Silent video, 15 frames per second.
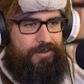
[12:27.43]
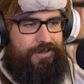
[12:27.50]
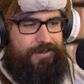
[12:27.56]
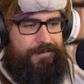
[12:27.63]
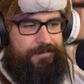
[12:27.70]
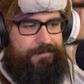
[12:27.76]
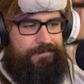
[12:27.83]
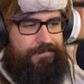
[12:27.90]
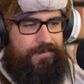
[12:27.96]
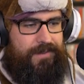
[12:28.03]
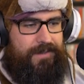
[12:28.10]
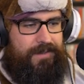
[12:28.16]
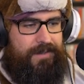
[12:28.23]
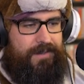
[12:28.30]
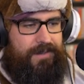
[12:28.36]
So what?
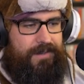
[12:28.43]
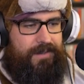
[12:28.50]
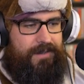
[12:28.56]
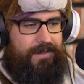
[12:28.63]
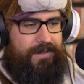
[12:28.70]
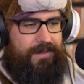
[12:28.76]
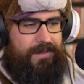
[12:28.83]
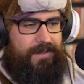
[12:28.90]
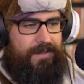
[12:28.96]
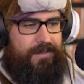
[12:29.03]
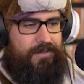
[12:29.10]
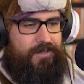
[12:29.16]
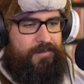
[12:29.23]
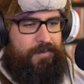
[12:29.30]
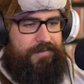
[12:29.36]
I
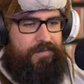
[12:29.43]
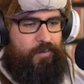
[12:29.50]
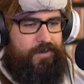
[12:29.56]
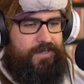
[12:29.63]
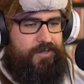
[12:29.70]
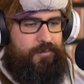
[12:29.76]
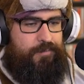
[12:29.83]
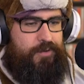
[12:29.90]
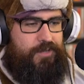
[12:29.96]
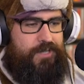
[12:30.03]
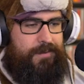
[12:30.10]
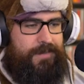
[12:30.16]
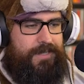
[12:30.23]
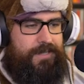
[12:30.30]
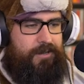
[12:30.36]
used to be forced to do
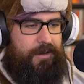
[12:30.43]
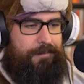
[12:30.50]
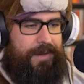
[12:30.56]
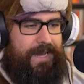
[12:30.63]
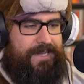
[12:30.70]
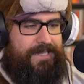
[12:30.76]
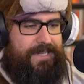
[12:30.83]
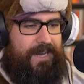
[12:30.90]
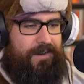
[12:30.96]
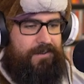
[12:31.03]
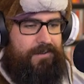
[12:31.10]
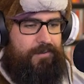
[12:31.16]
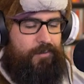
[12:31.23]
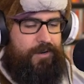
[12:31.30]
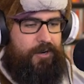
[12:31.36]
push-ups until I passed
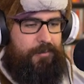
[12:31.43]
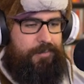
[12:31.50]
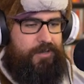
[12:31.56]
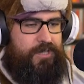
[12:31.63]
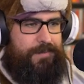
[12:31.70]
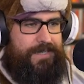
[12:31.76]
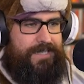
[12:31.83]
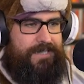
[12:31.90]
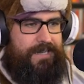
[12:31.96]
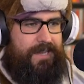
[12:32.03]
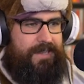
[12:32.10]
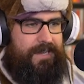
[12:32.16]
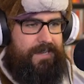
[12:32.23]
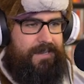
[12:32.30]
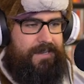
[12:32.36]
out. 100 push-ups is
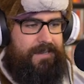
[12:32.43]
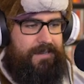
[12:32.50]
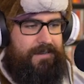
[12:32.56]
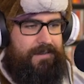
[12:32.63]
nothing. Huh?